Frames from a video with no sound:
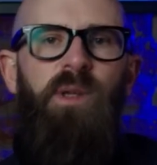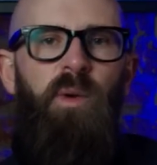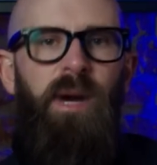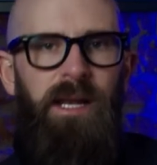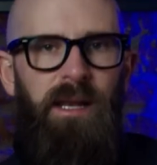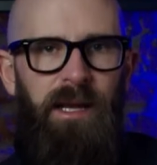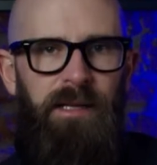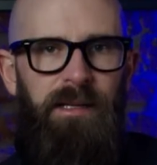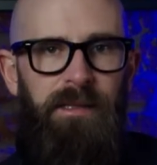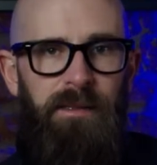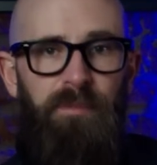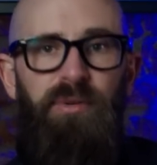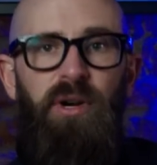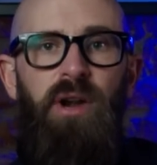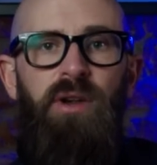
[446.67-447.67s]
quite likely
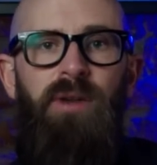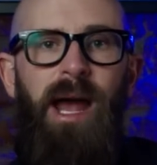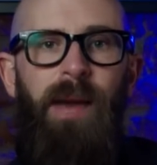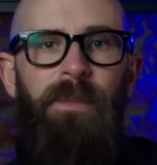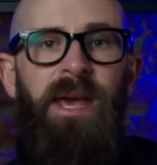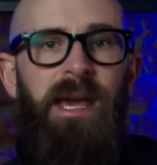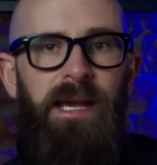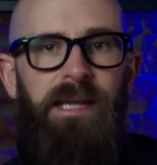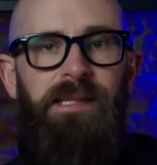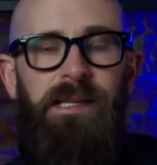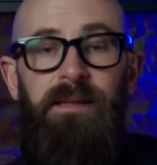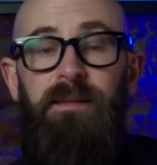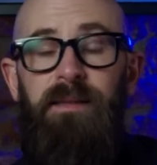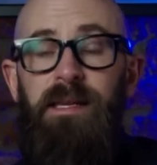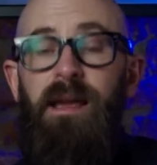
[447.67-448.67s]
the program is
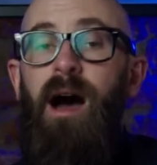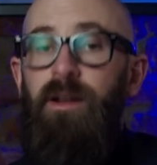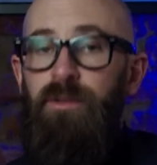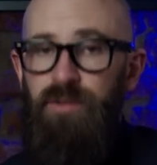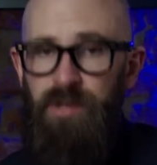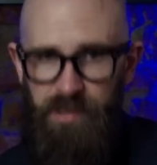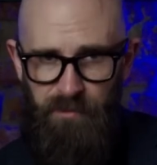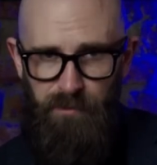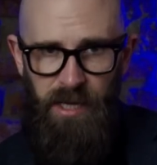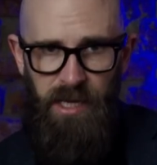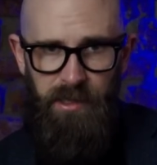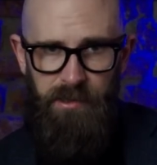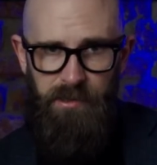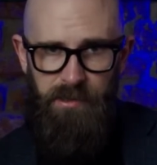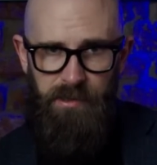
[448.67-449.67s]
in the hundreds of
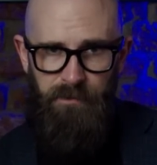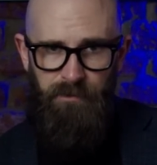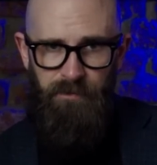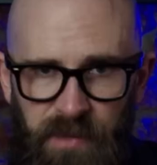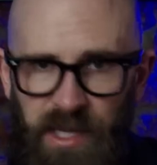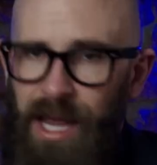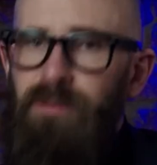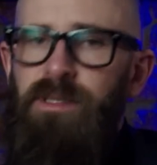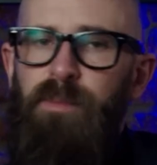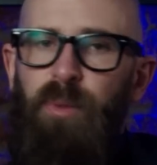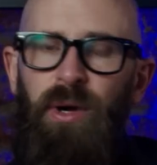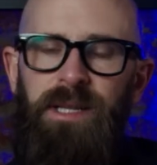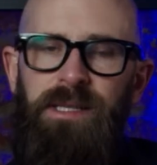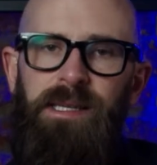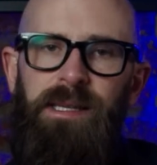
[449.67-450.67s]
millions. The
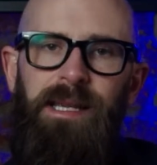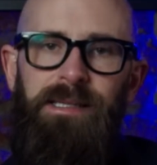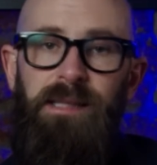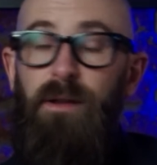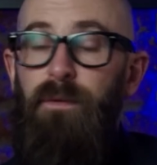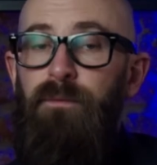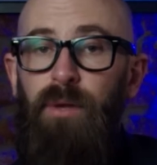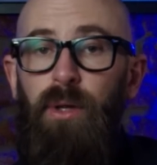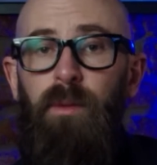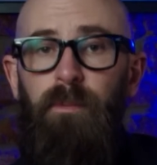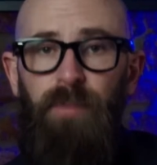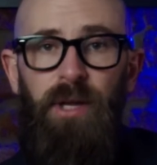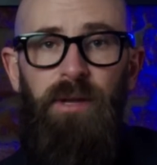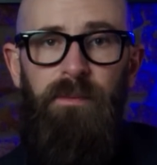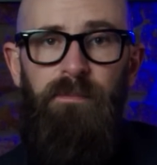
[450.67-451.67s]
counterpoint is that a
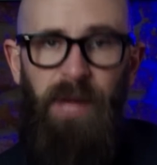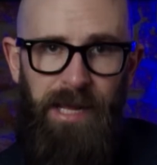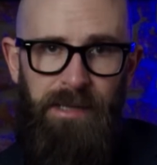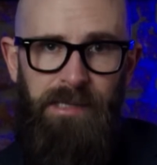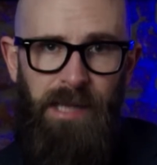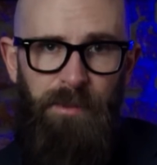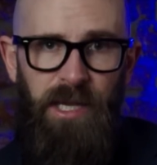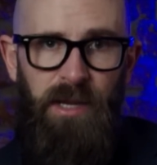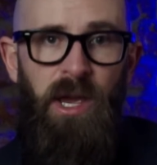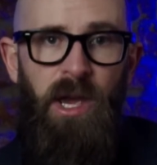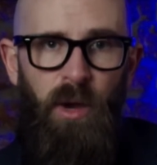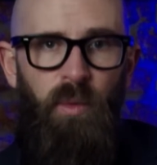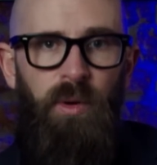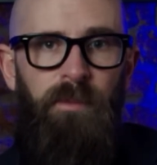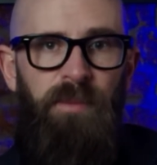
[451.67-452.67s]
full-blown pandemic
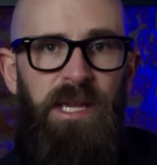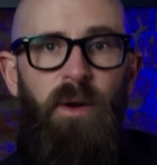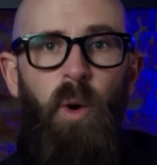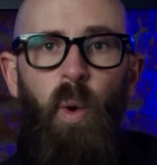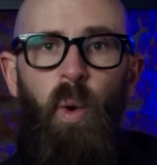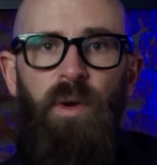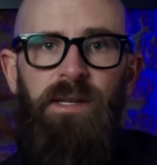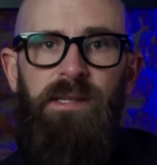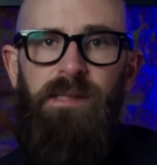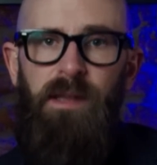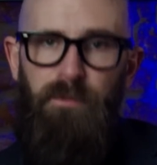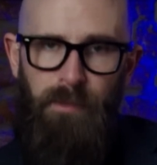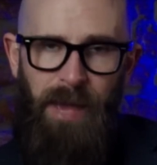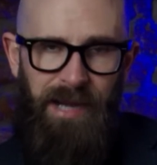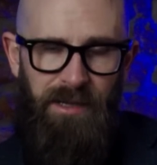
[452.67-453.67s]
would be orders
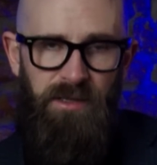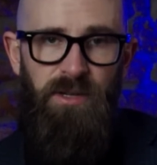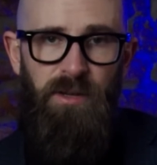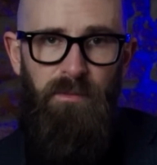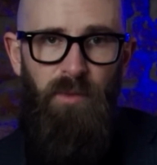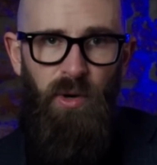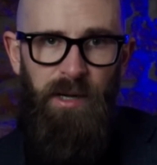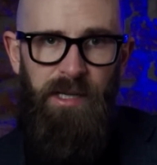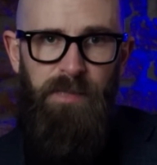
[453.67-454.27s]
of magnitude more